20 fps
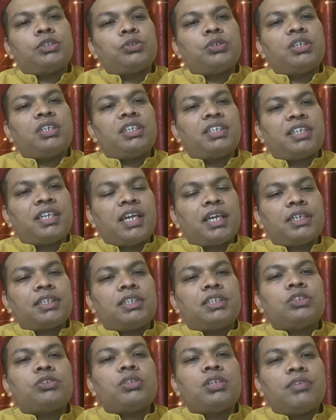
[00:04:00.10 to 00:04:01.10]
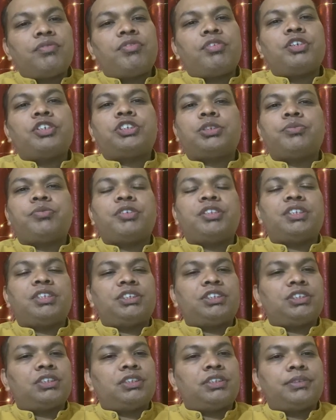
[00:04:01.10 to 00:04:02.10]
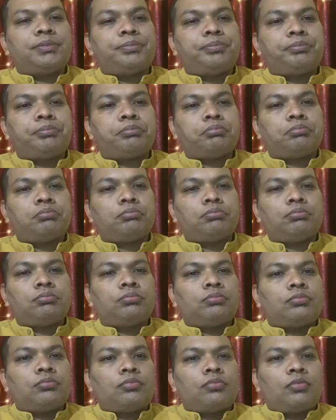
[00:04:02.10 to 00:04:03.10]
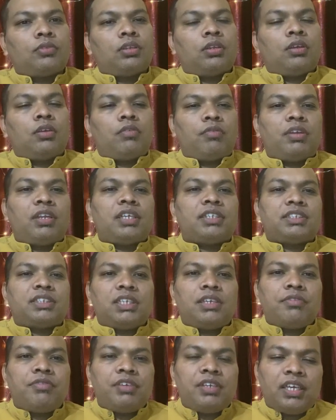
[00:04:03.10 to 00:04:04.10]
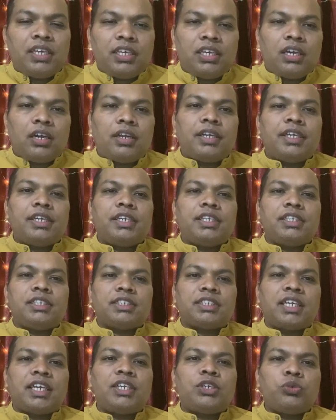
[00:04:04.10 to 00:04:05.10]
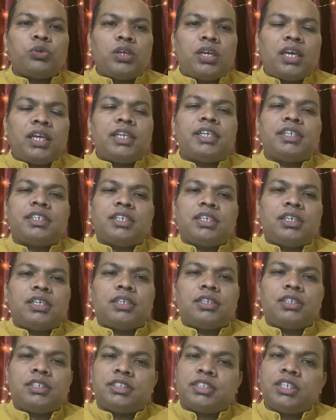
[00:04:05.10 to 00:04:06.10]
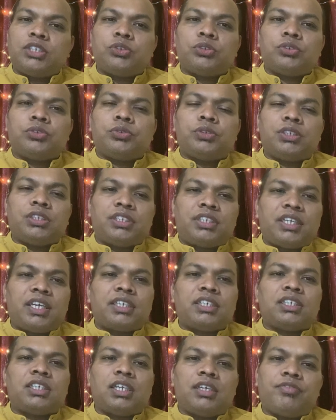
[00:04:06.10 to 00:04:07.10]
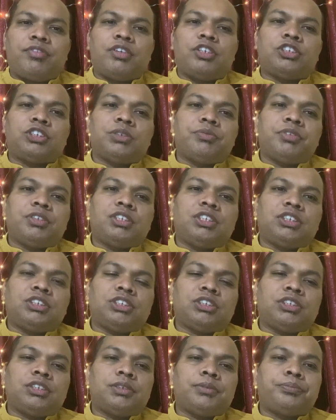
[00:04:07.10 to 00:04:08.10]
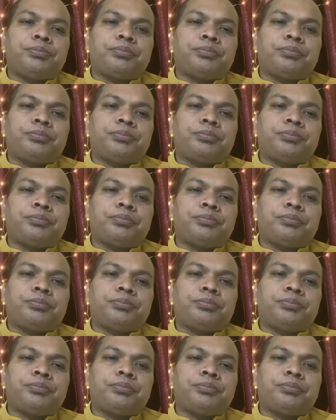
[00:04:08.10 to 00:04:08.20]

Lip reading: to interact and to have fellowship with each other. When I say we are designed to interact and have fellowship with each other,